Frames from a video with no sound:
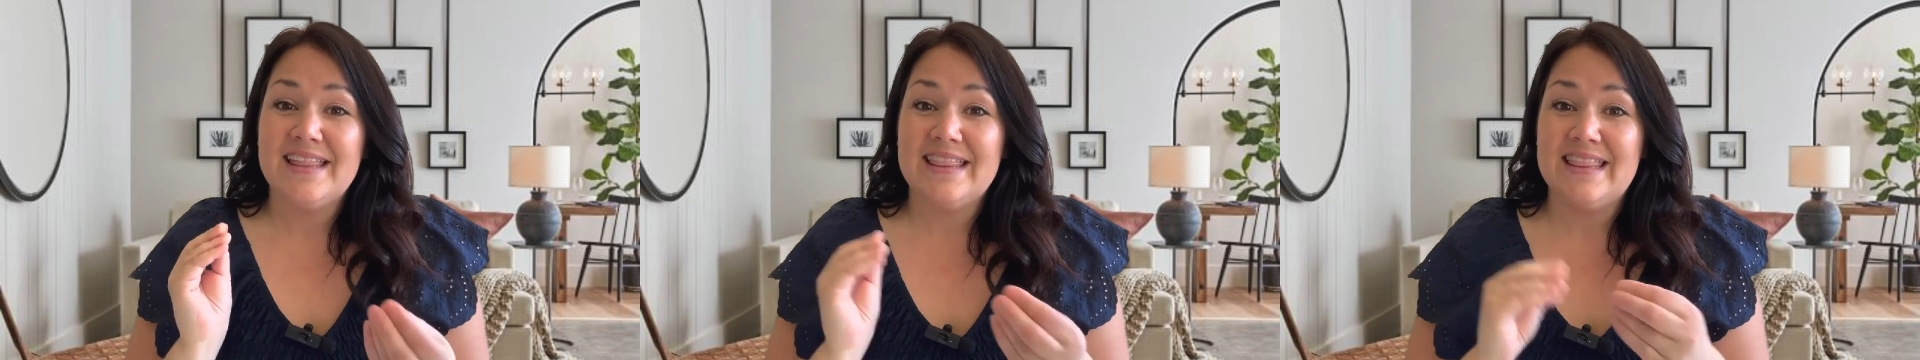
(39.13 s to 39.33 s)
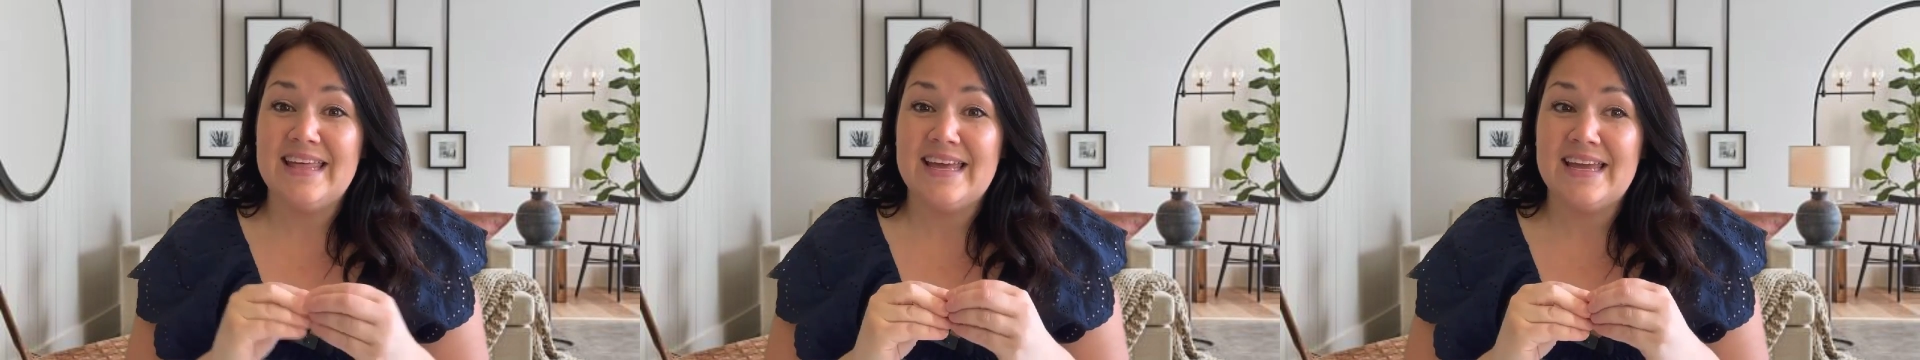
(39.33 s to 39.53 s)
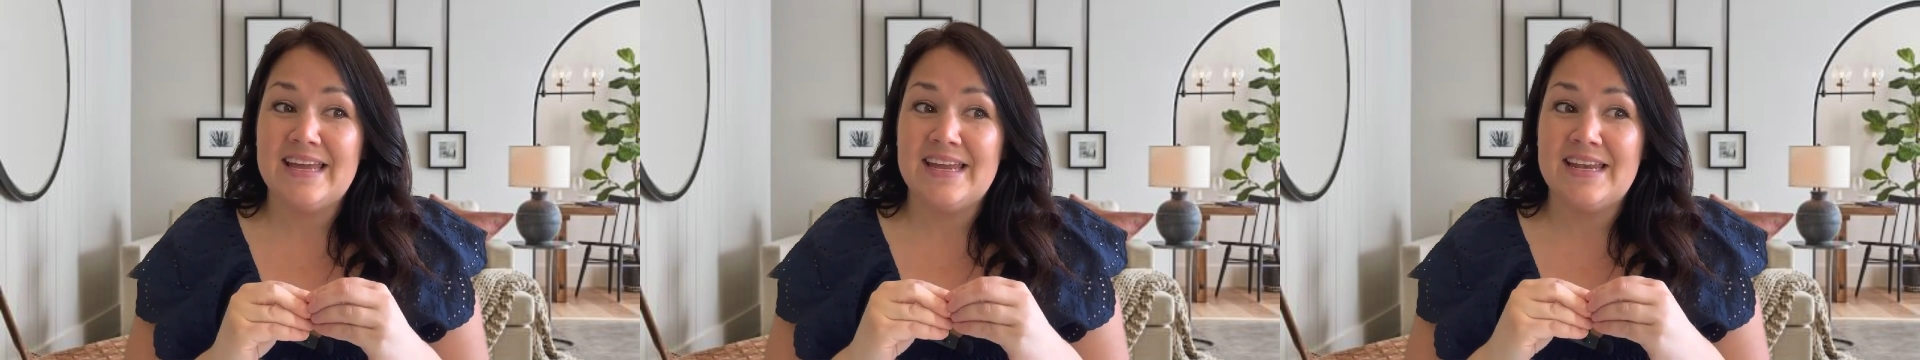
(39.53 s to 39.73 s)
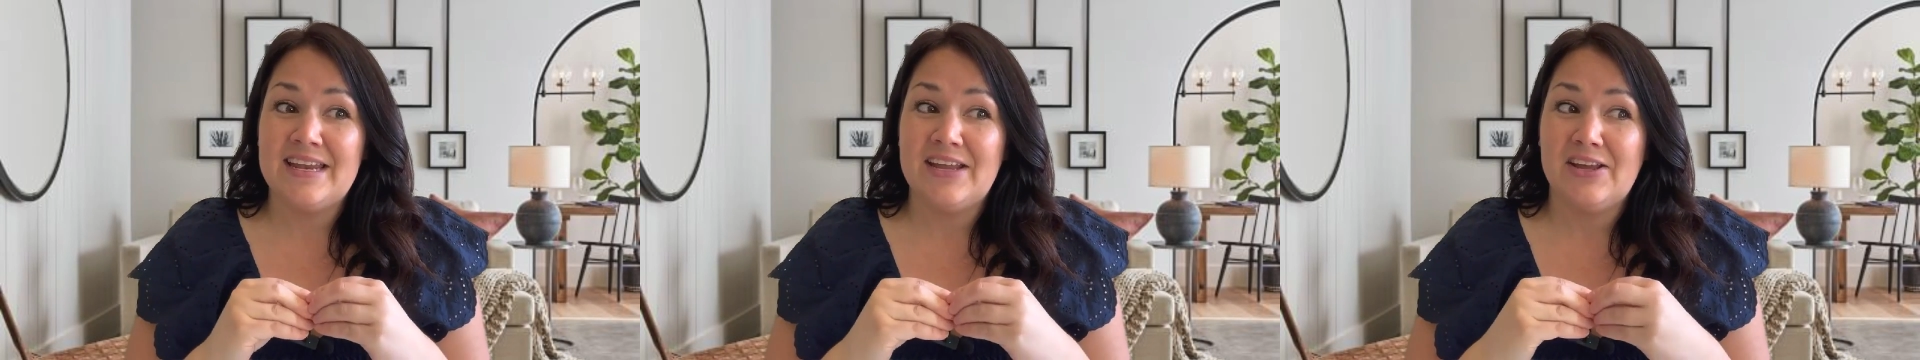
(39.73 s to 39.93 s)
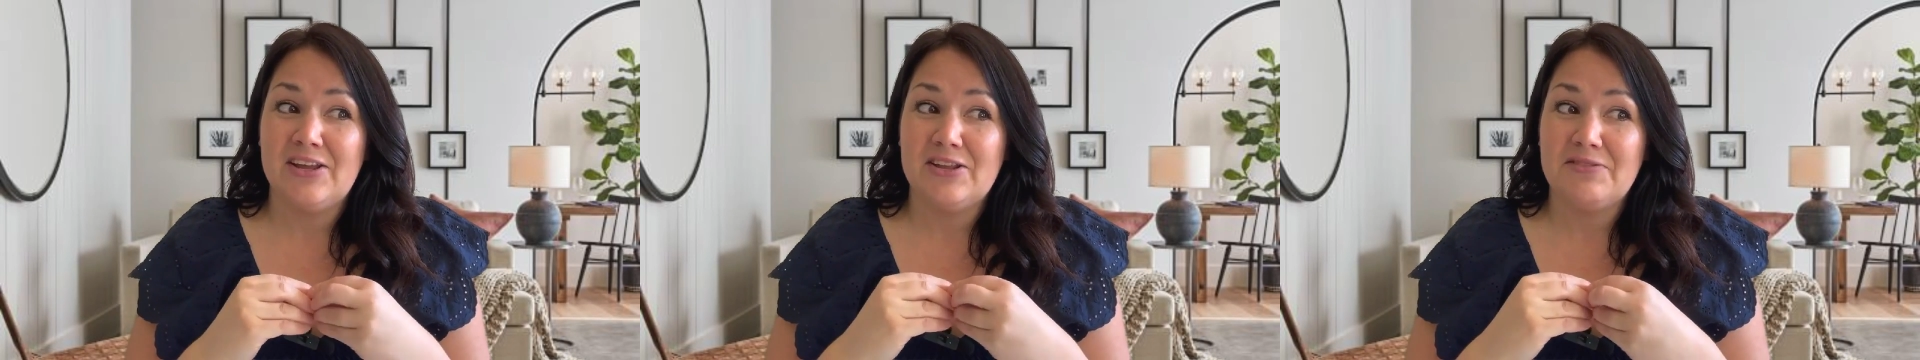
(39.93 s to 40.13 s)

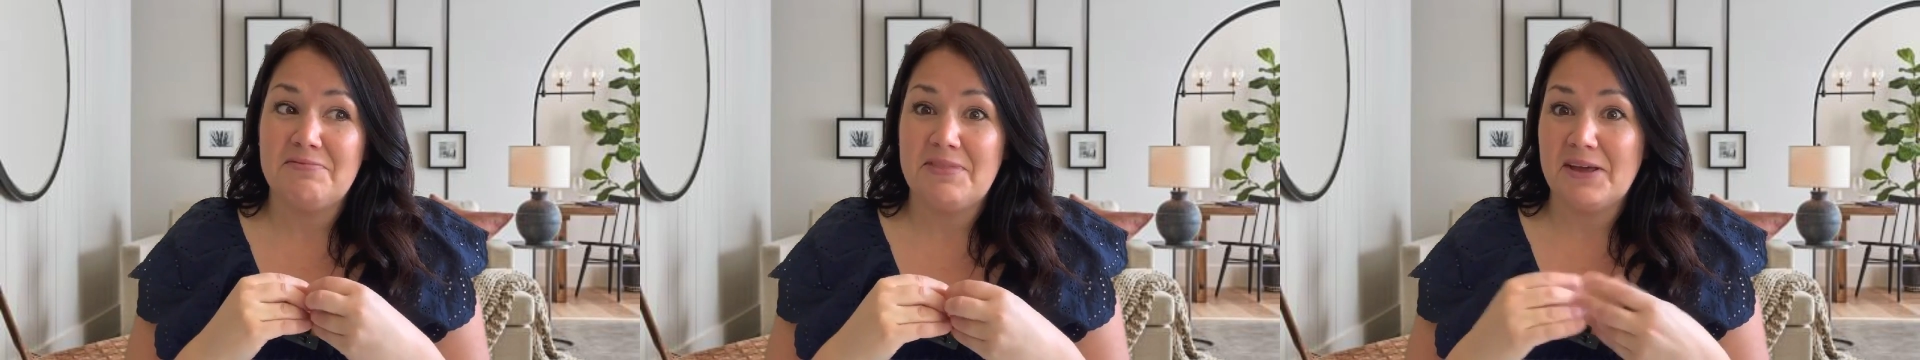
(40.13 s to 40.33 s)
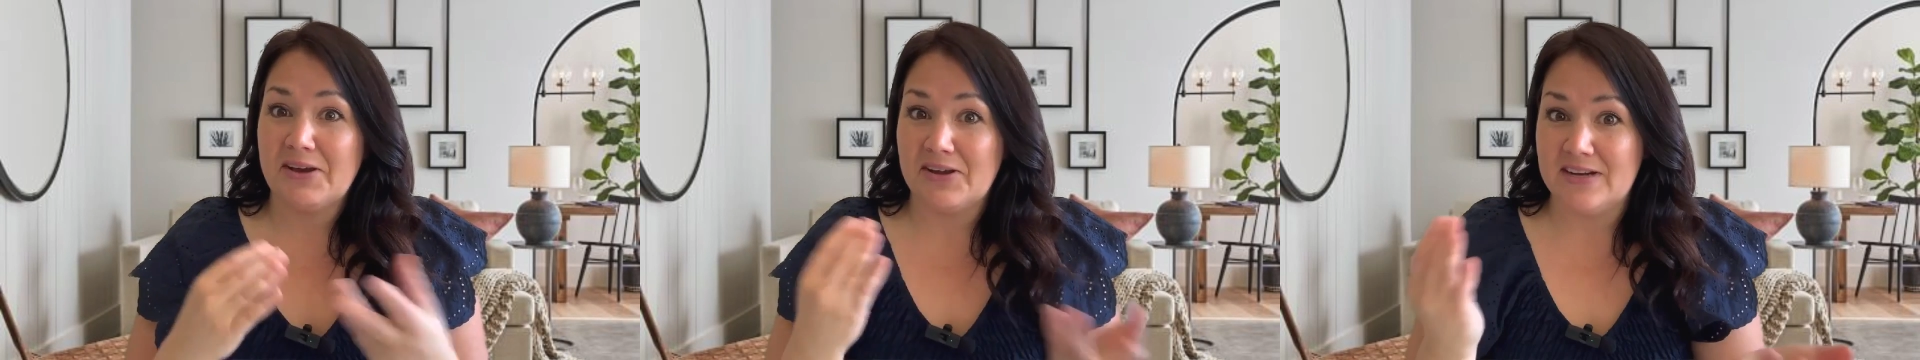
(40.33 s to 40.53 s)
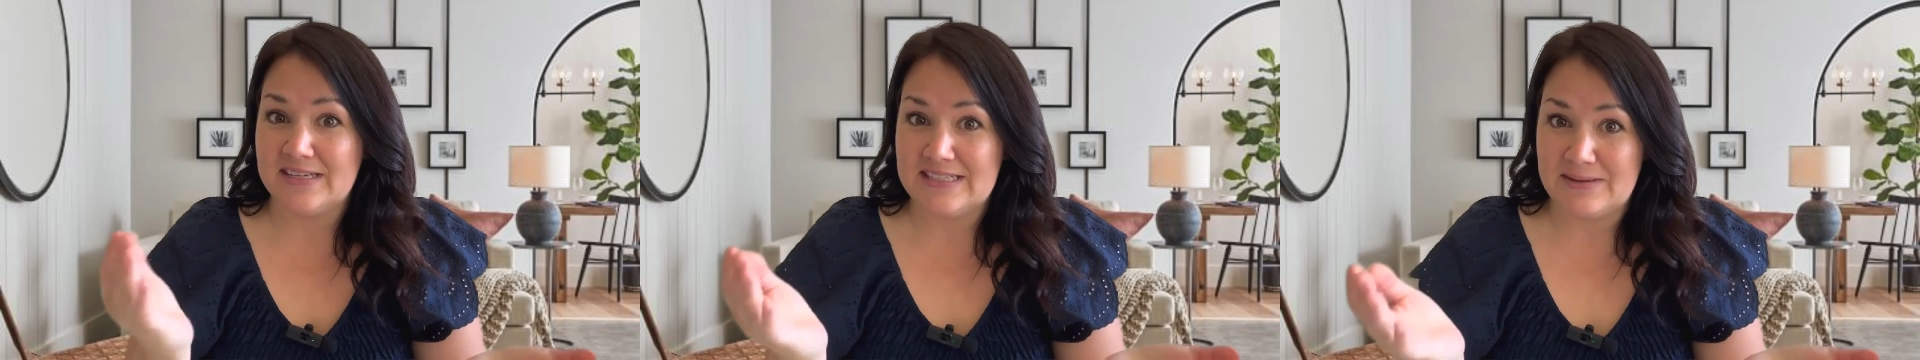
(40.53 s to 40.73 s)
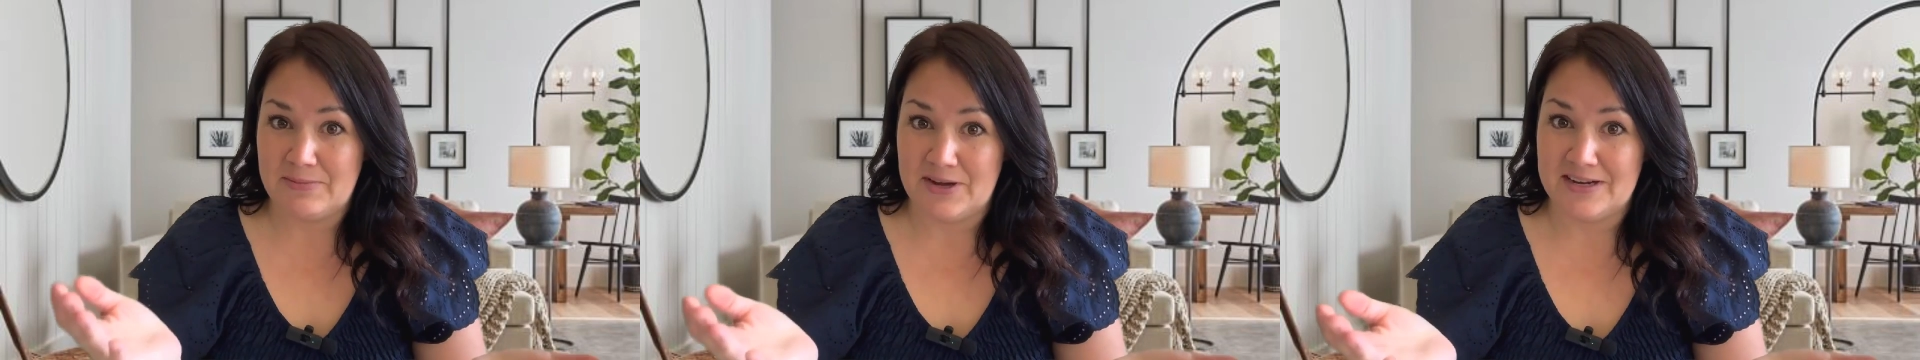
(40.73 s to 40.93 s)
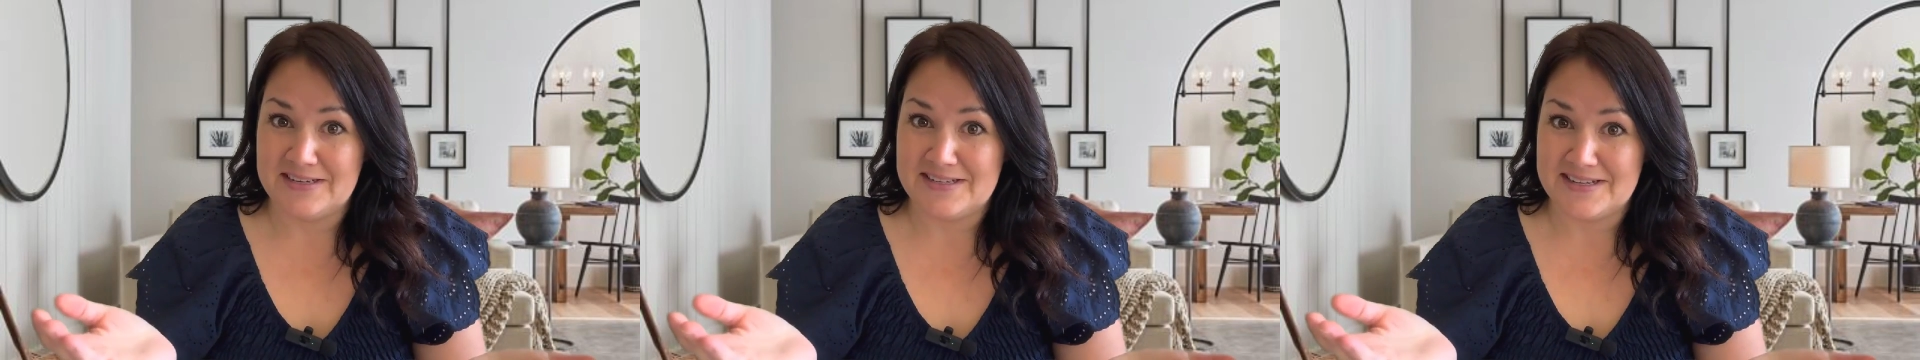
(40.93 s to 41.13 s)
then they're gonna
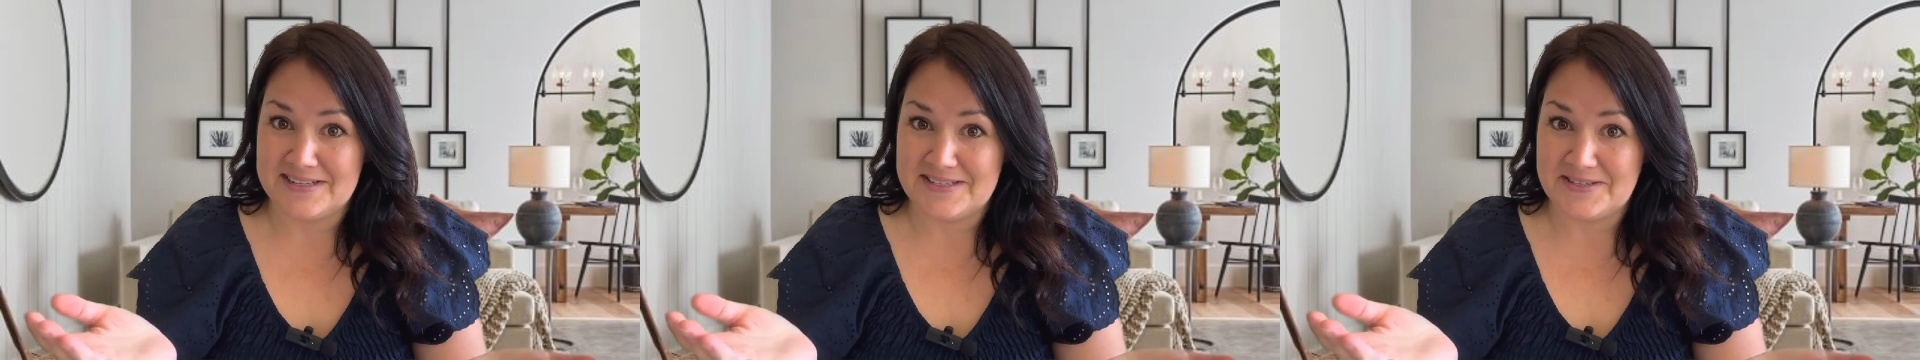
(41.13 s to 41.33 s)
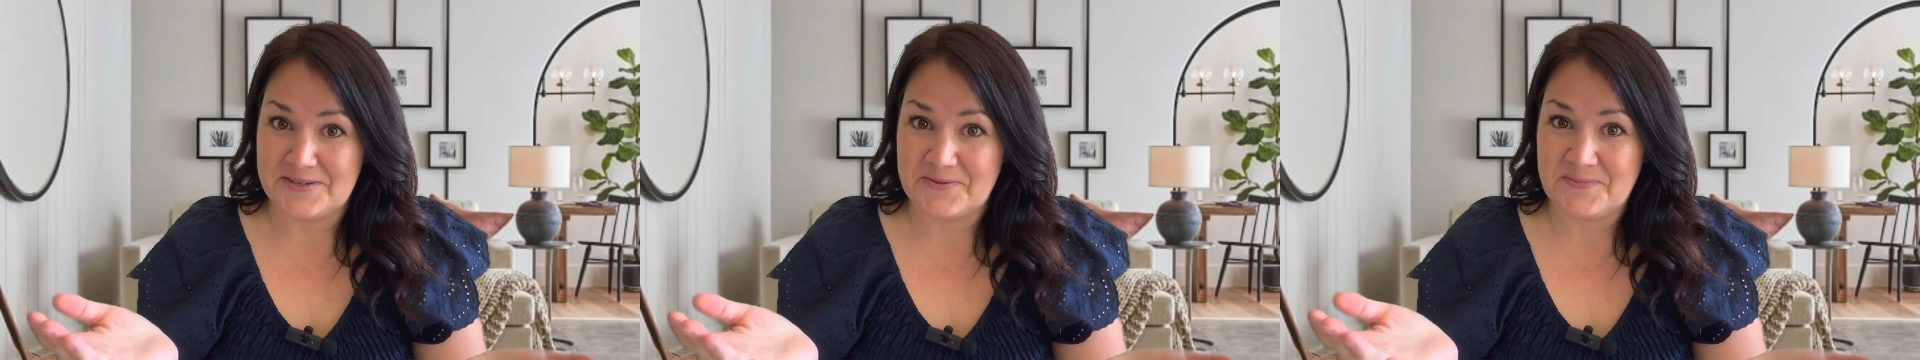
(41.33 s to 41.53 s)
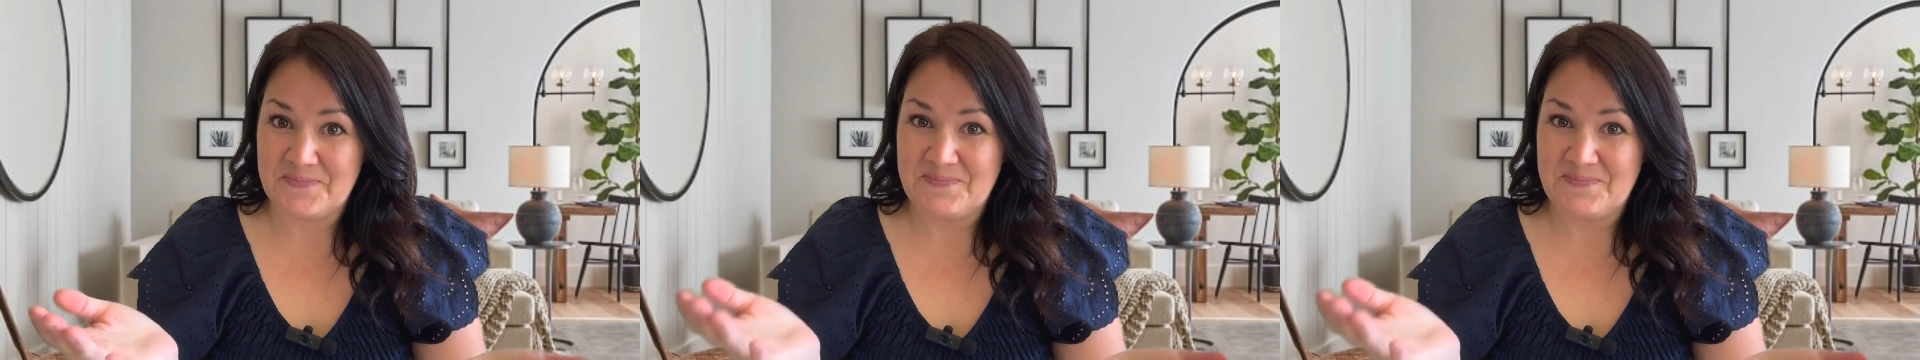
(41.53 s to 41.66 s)
demonetize you.